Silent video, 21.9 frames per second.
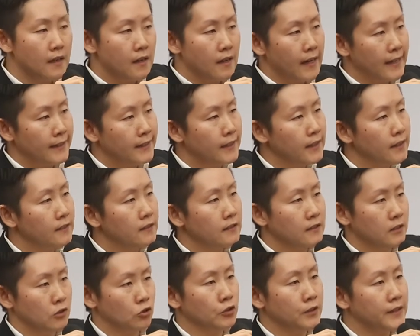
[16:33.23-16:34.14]
I
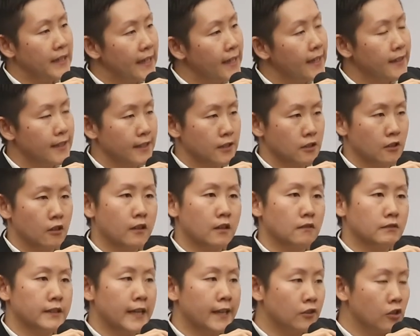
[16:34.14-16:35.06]
think today there's a lot
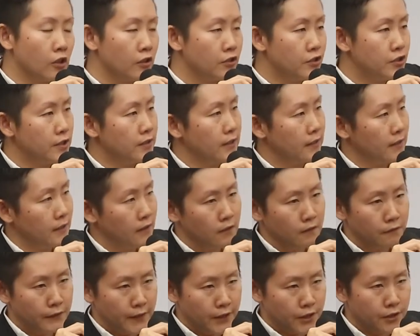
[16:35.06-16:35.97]
of technologies and
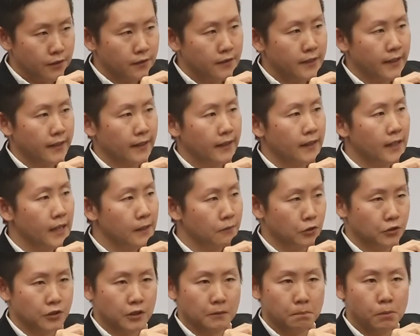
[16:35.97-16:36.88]
innovations that can help
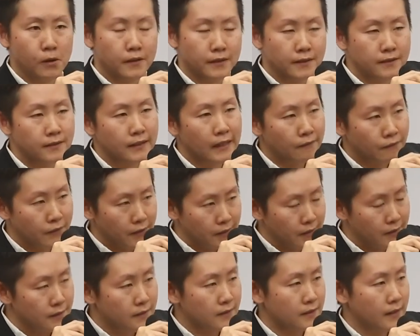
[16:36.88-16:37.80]
to support this
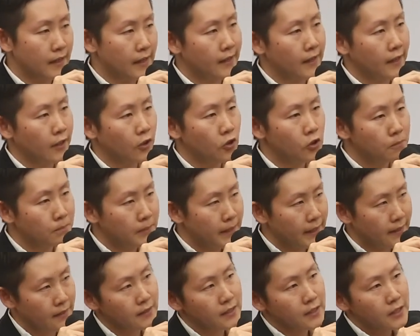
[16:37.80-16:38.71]
evidence, and I hope
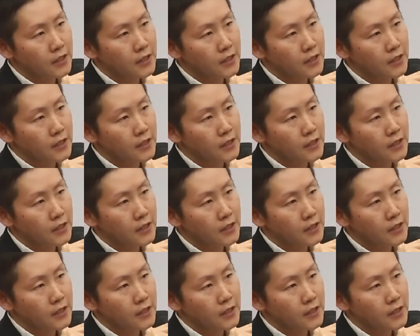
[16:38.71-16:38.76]
that